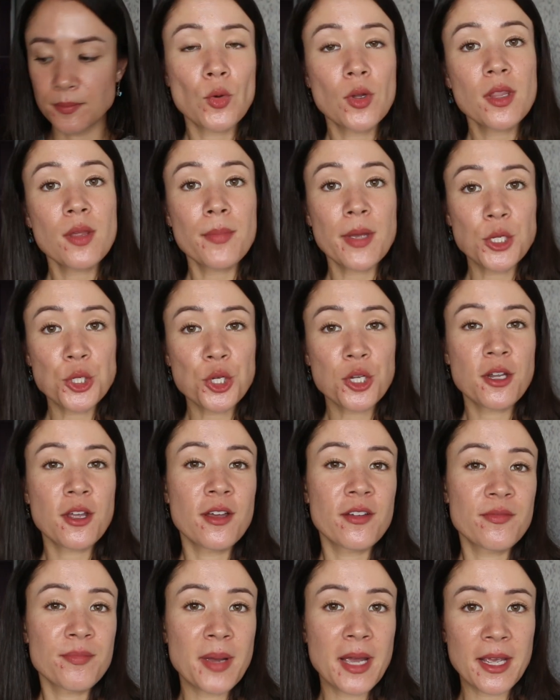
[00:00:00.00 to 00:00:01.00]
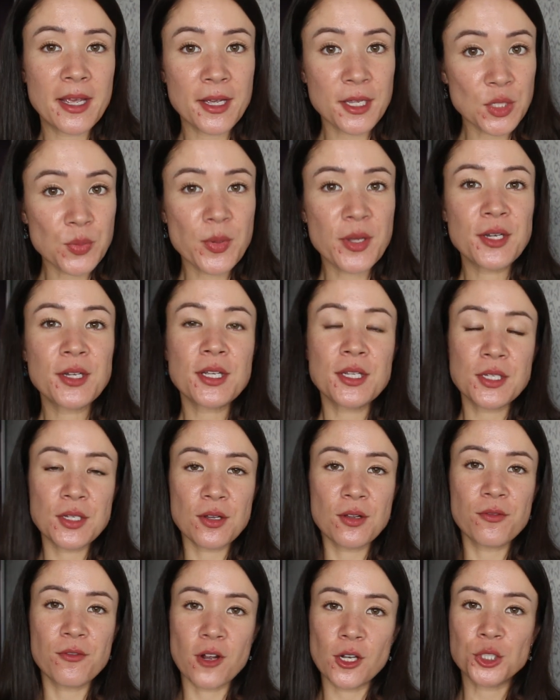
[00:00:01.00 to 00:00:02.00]
While the mention of my husband is
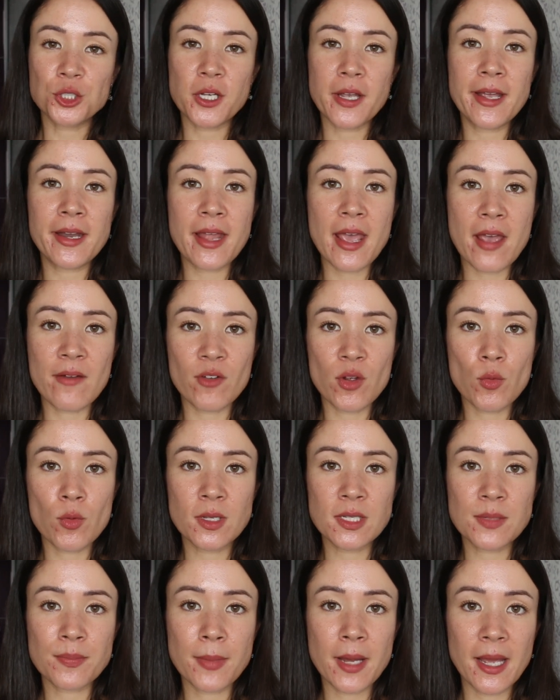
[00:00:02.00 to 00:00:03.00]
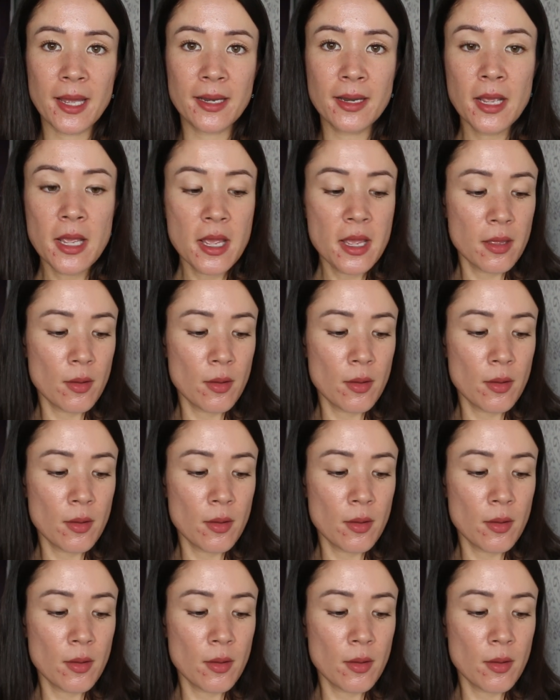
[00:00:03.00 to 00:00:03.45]
still fresh in everyone's mind,